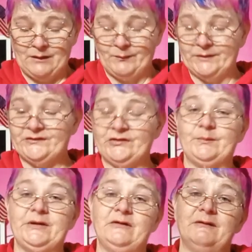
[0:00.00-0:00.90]
I will
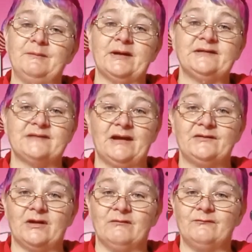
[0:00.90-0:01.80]
still be doing my
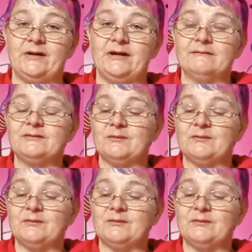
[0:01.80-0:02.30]
stash down video